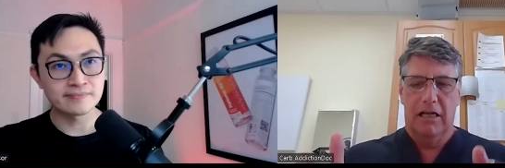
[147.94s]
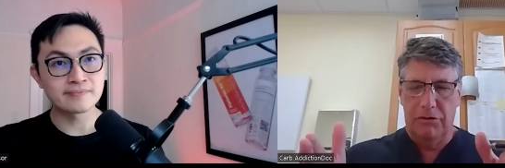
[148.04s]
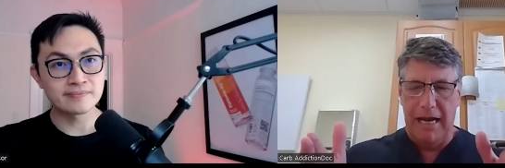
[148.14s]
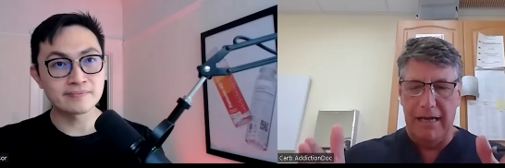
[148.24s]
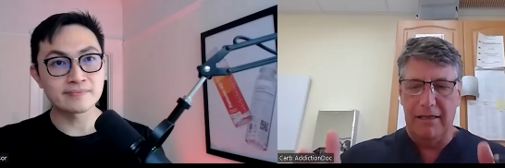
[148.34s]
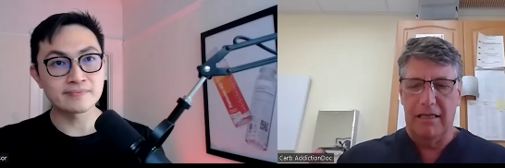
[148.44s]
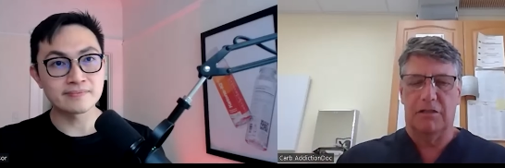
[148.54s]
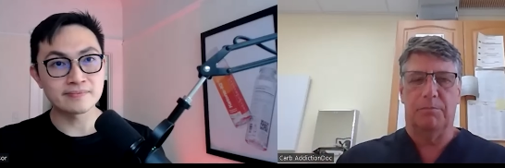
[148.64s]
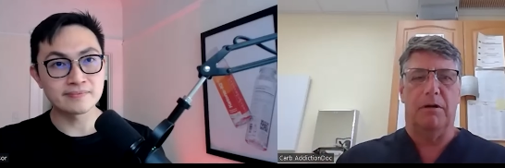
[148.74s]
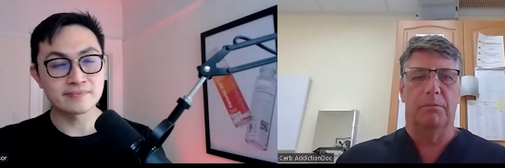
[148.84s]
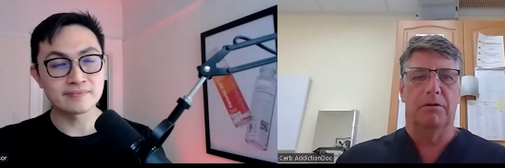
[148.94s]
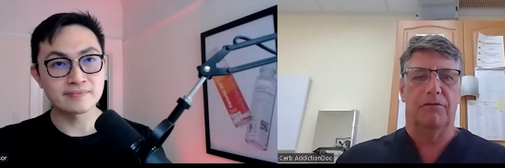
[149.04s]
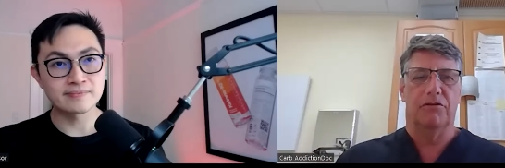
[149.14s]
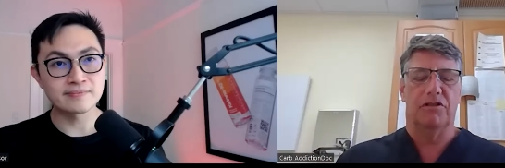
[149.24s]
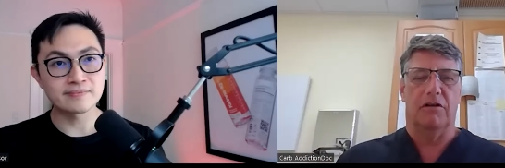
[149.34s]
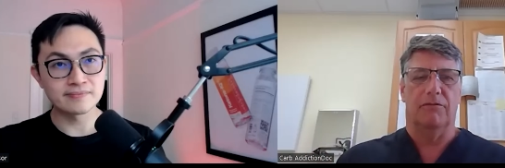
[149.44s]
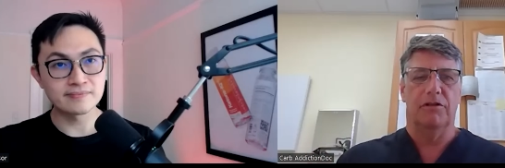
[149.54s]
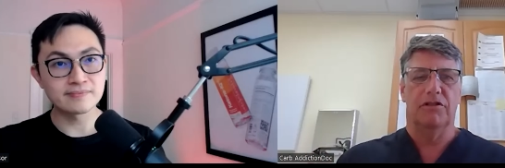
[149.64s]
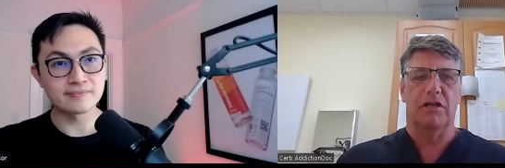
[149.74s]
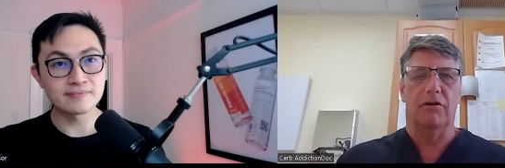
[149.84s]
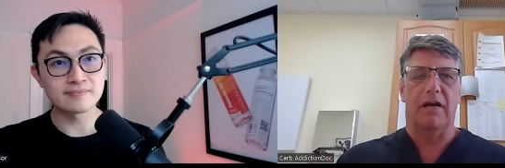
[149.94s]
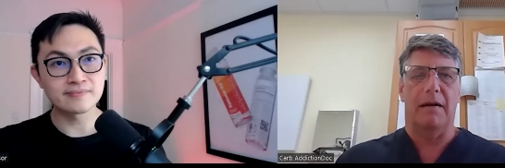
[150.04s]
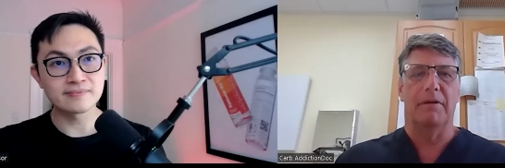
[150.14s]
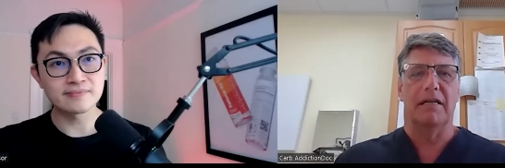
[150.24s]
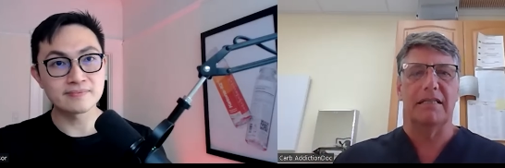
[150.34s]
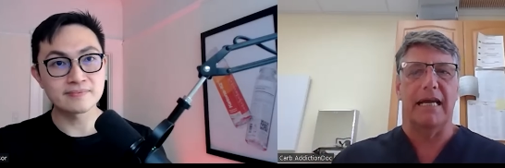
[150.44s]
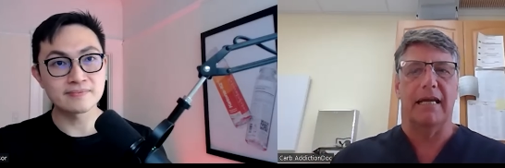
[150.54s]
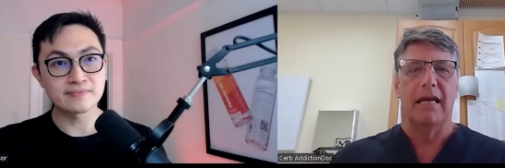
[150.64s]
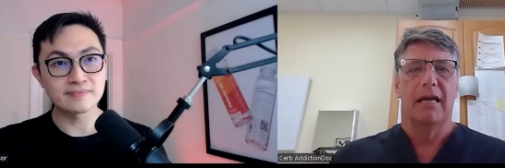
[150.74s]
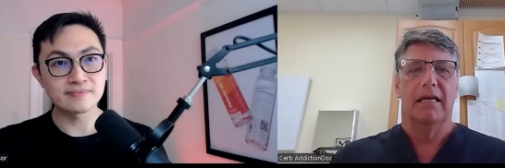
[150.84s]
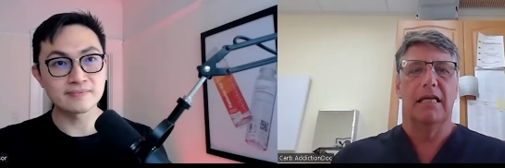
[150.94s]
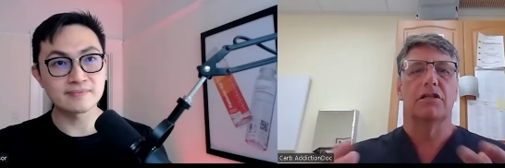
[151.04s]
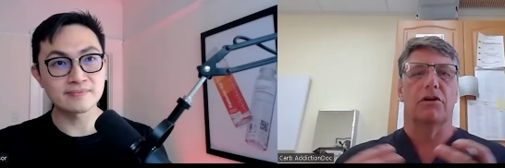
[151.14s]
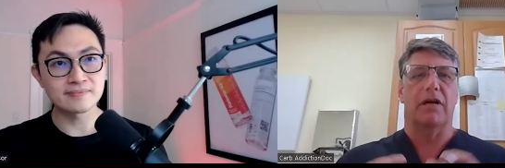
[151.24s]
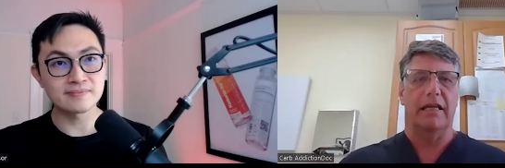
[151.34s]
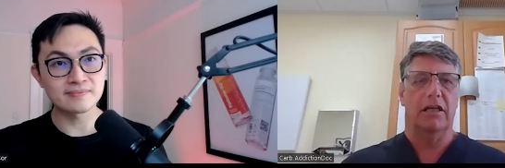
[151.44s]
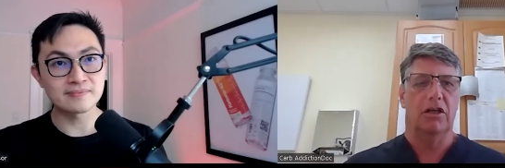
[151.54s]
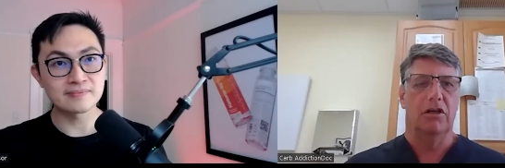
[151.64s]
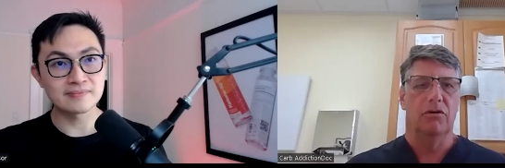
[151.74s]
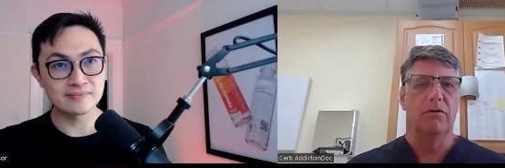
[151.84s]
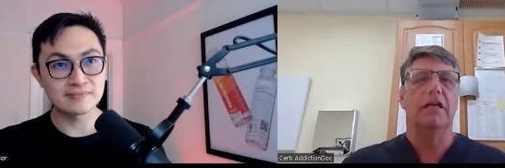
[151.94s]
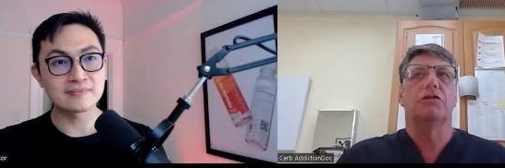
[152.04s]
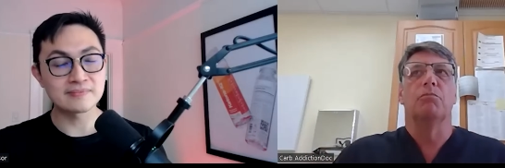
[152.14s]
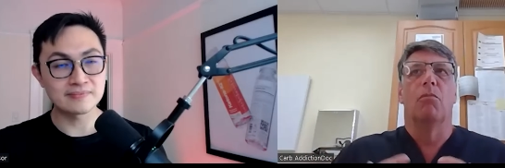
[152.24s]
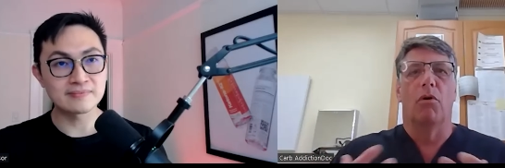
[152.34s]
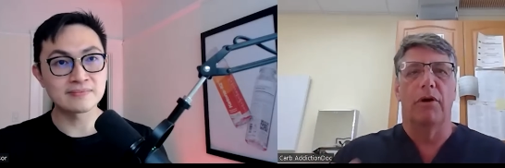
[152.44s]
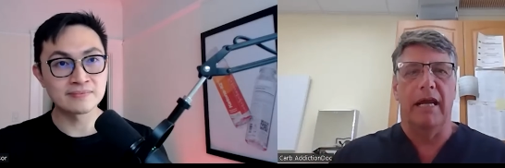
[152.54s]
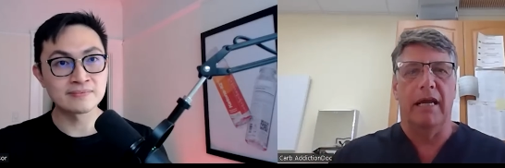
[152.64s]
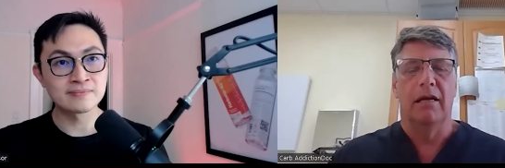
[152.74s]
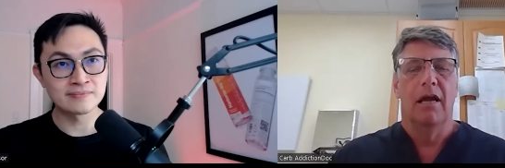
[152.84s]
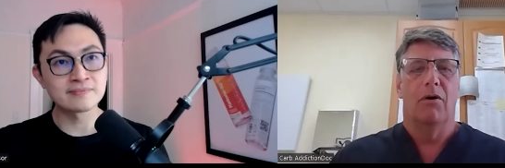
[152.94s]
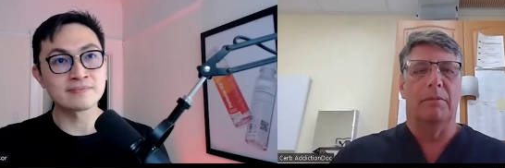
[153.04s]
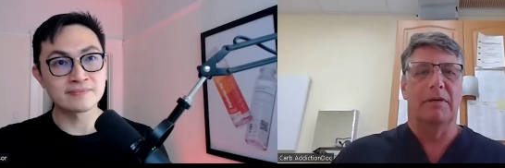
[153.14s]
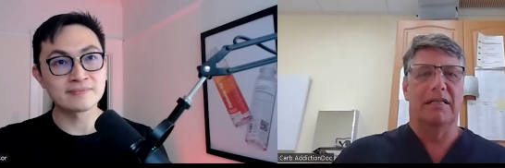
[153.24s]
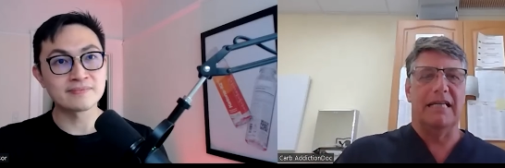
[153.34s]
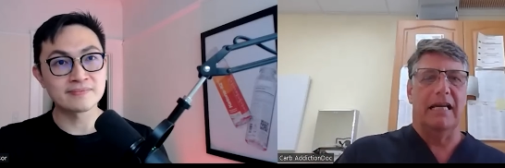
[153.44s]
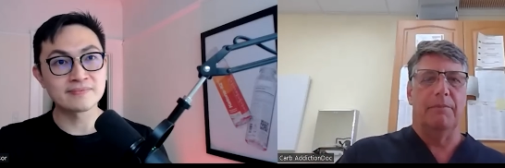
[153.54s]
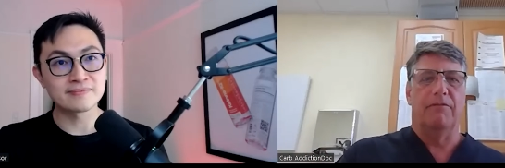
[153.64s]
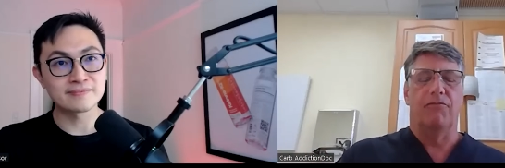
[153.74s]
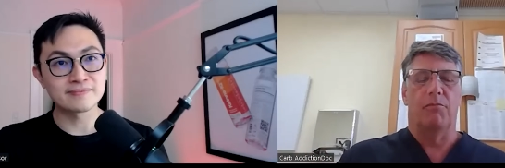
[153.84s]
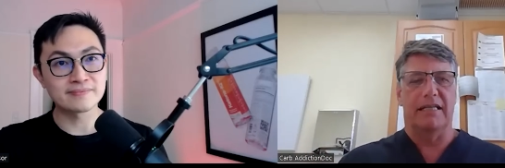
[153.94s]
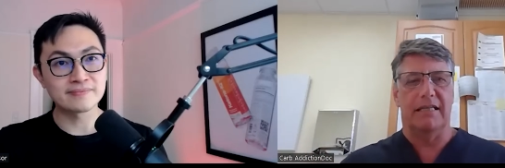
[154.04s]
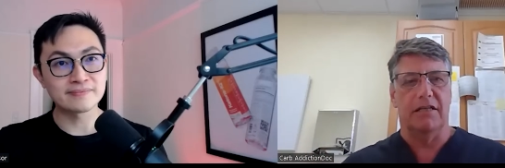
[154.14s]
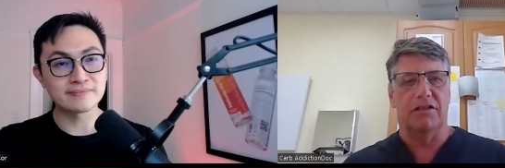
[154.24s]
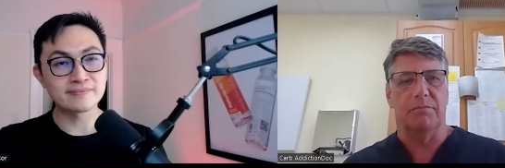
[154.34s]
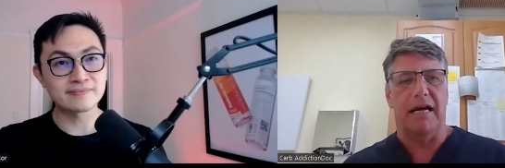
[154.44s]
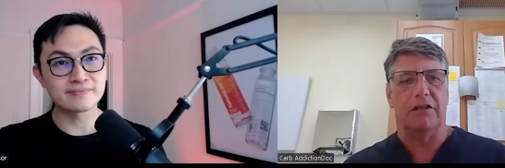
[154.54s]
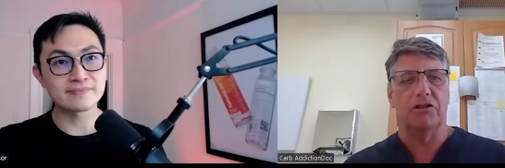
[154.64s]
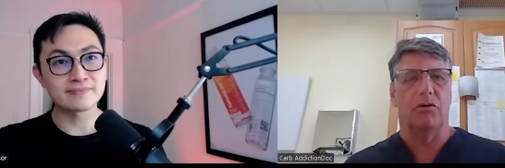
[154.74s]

Speaker 1: create an experiment for yourself where you say, okay, I'm going to take ketone IQ each morning, or I'm going to take it before my tennis match,